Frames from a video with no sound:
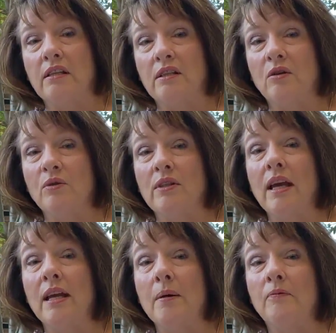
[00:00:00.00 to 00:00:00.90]
So
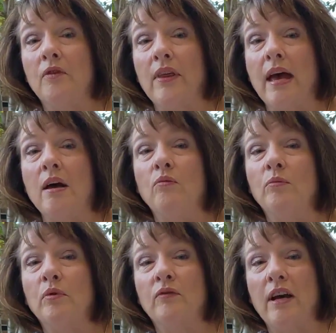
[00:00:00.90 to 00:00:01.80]
sign up for that.
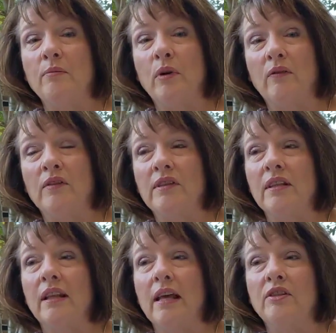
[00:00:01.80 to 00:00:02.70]
We'll provide breakfast
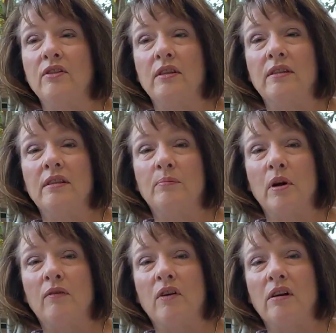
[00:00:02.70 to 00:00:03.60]
and lunch. This is
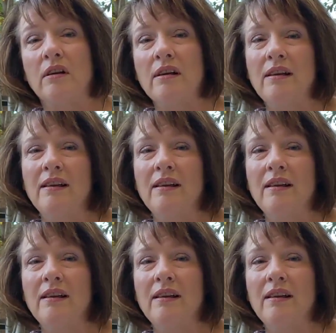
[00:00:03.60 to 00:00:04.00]
part of our